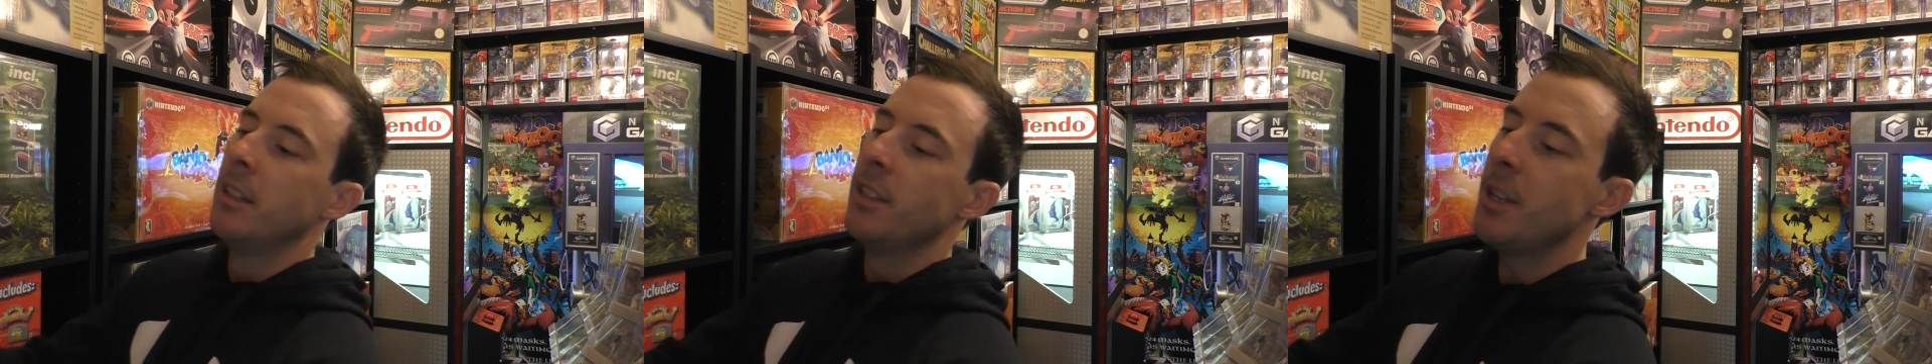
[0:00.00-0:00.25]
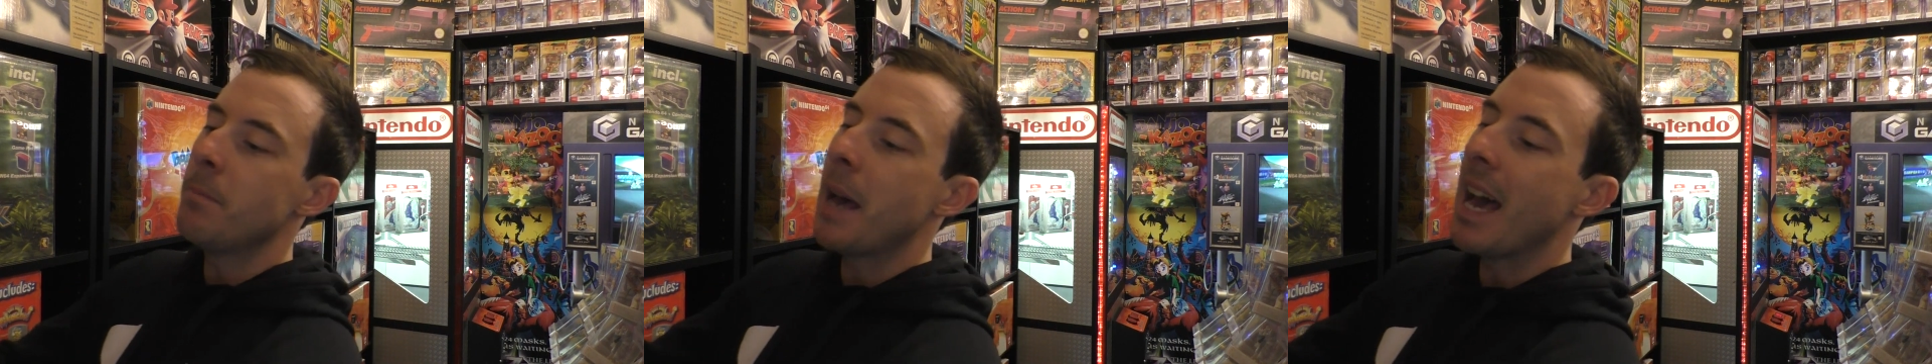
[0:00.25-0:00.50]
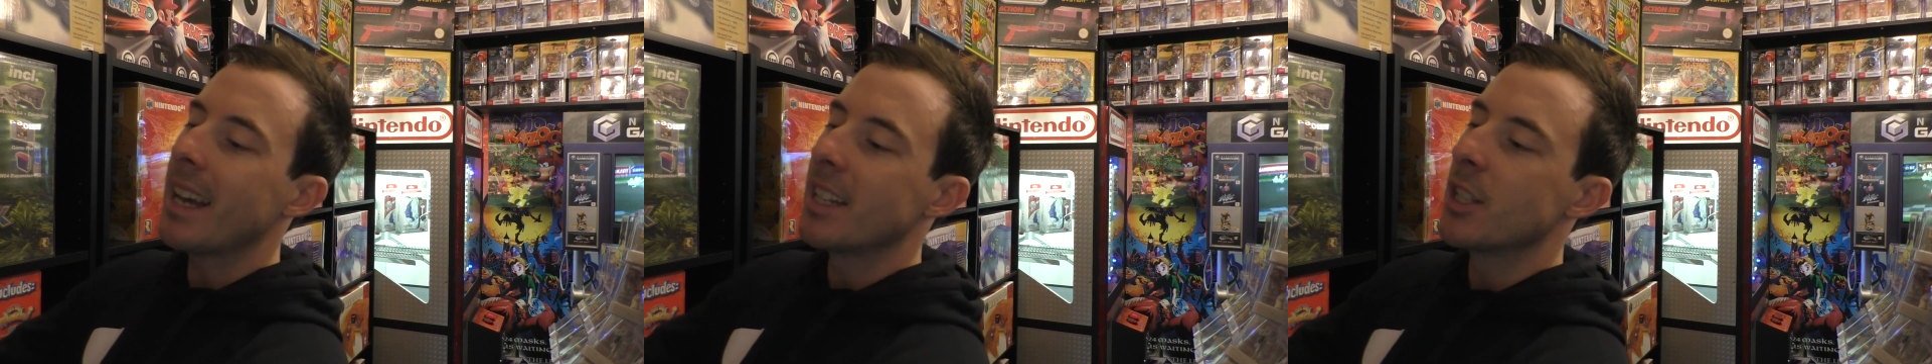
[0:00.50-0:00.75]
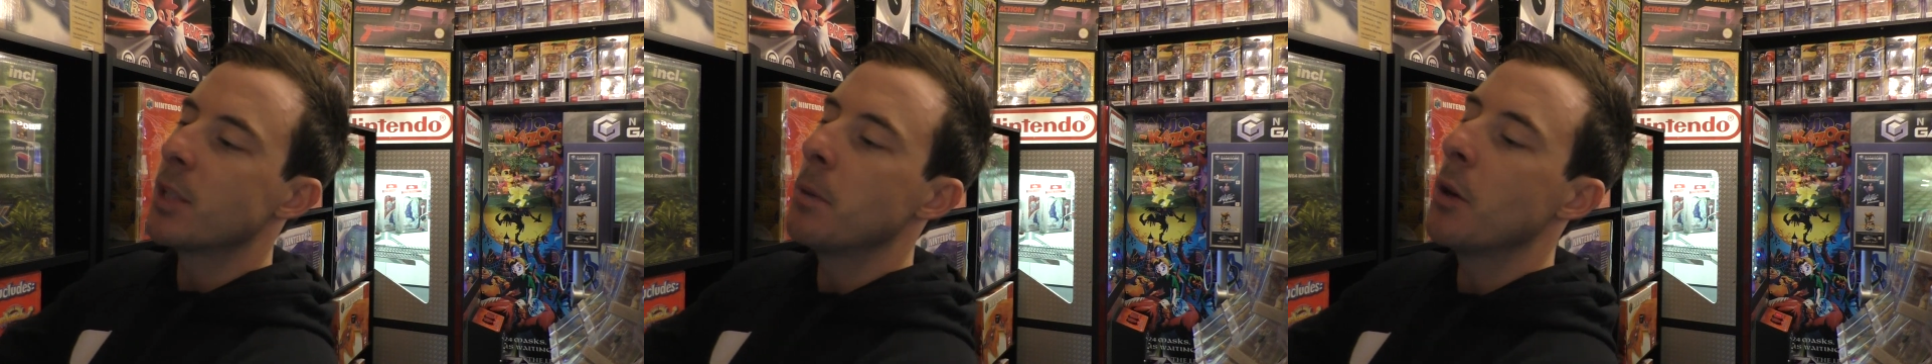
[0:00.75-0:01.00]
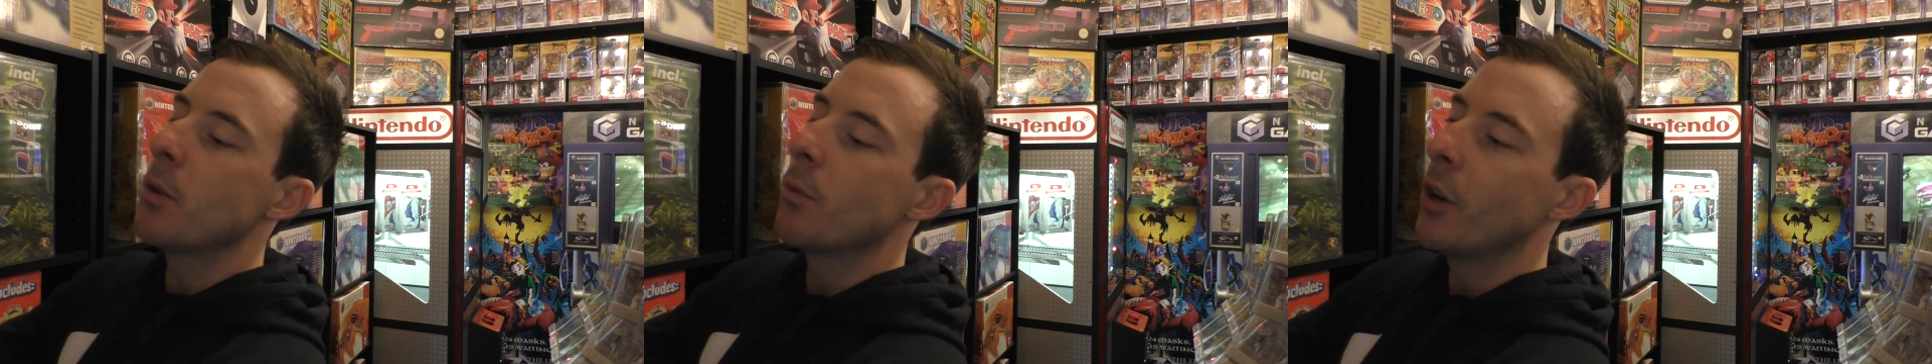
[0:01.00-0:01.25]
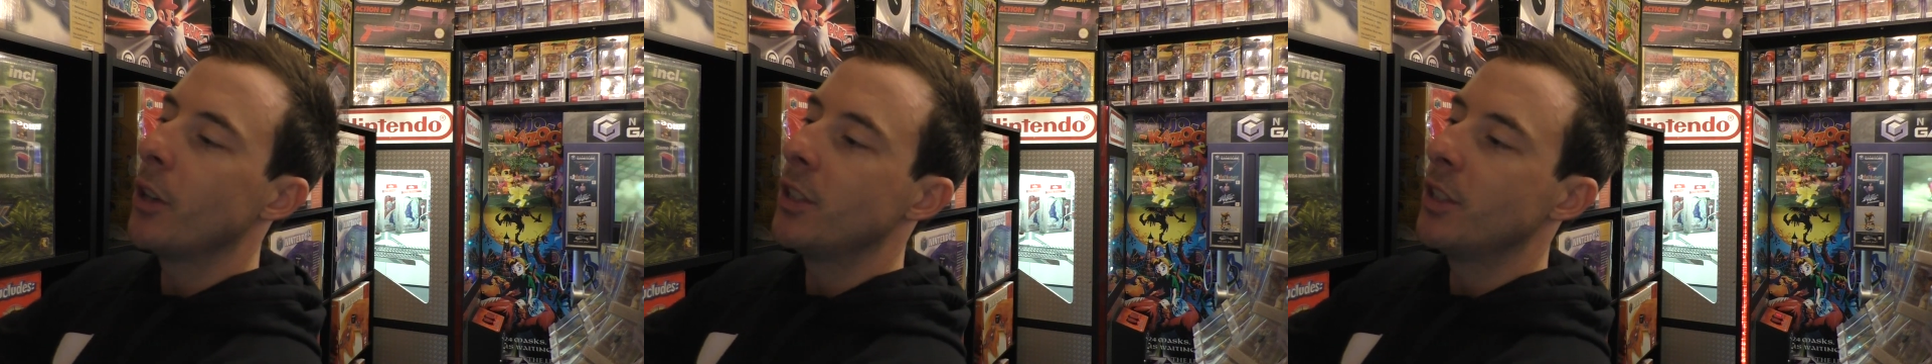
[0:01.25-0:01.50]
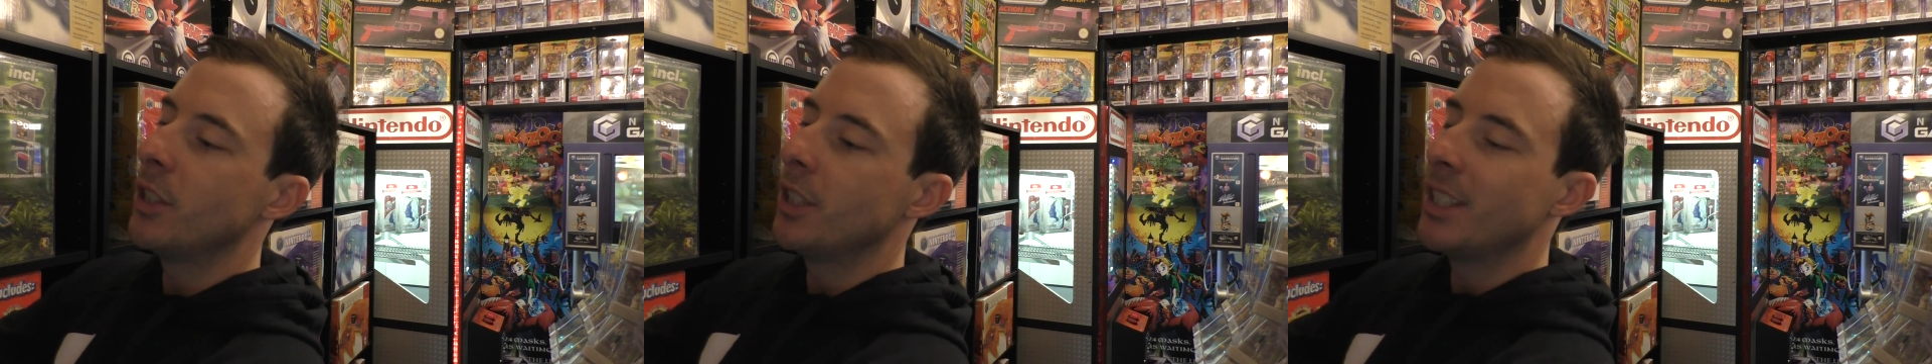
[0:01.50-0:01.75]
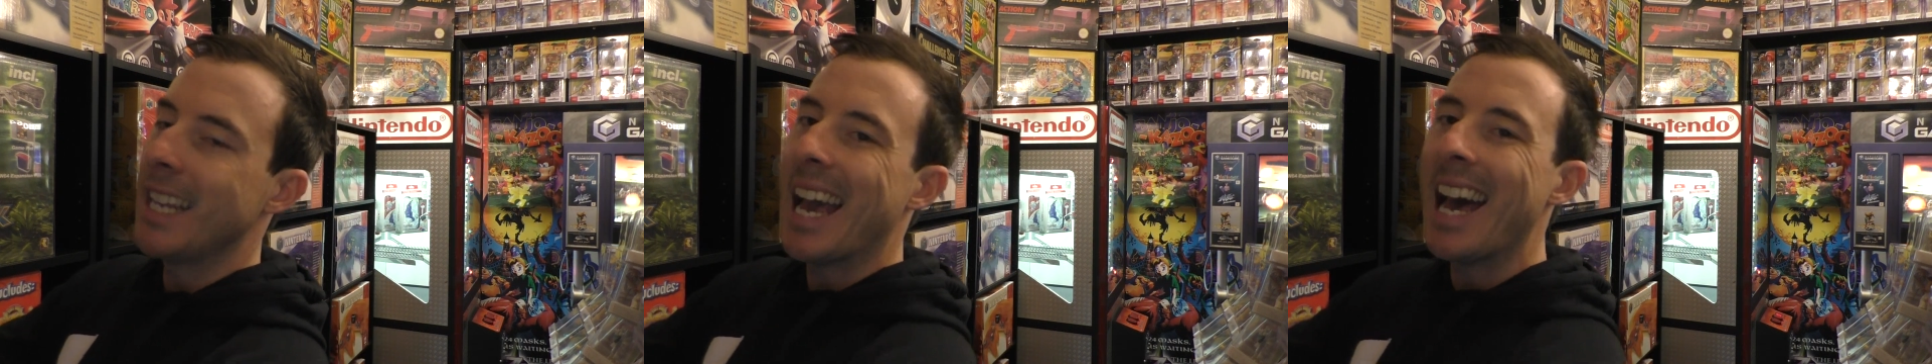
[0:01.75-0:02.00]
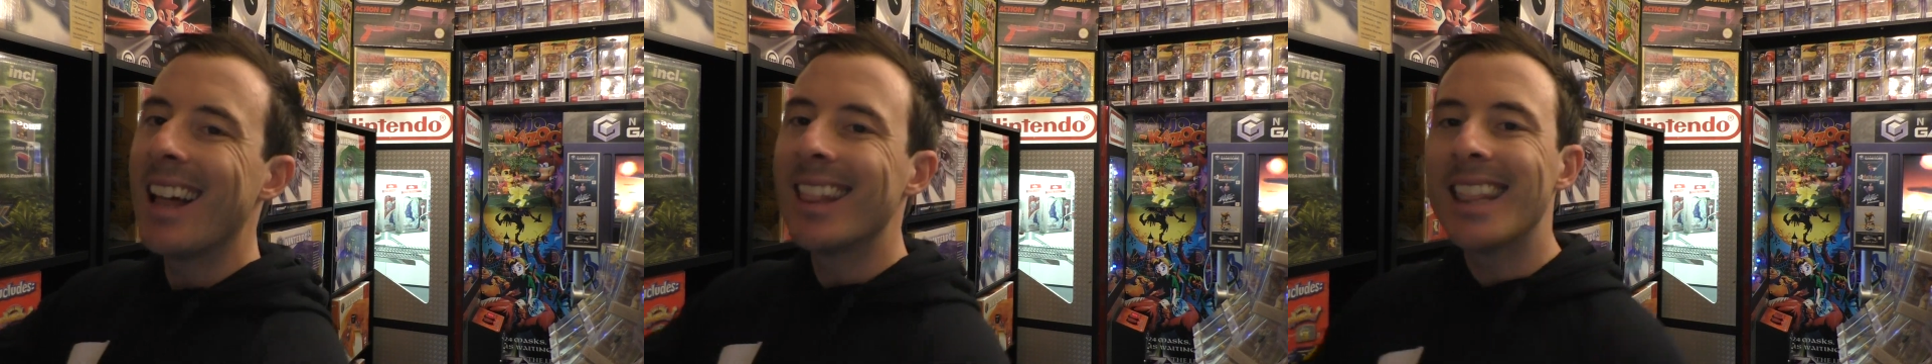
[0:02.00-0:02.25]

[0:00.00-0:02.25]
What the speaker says: sit back and smell the roses and see how